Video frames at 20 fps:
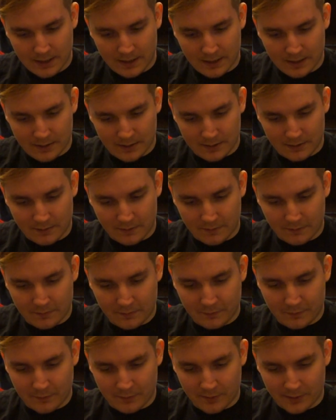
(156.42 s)
It is
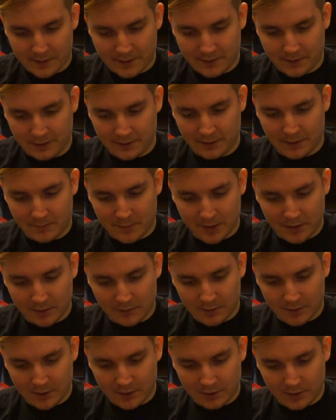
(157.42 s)
freezing in my
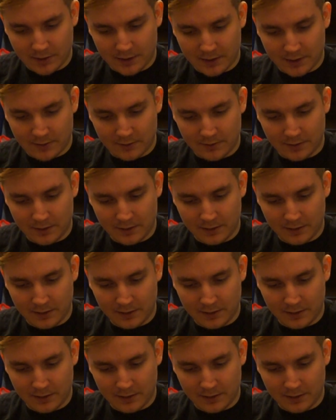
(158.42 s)
garage right now.